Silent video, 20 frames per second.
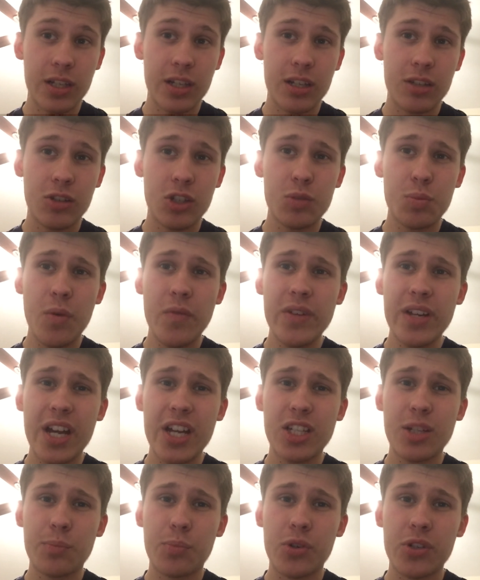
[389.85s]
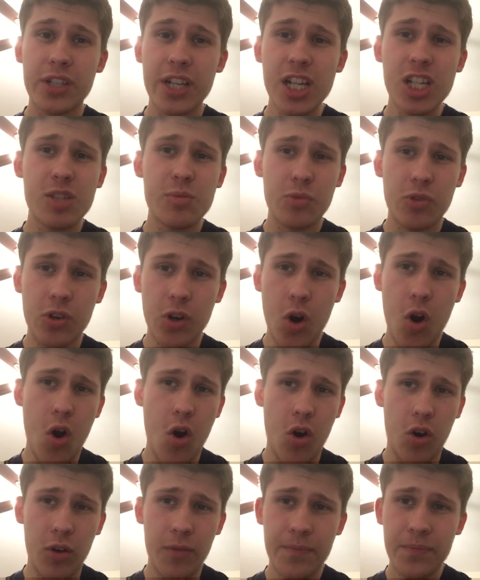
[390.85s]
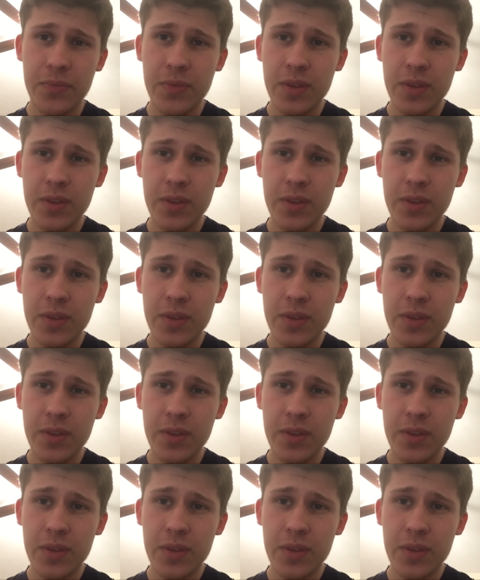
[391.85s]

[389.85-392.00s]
This movie isn't predictable at all.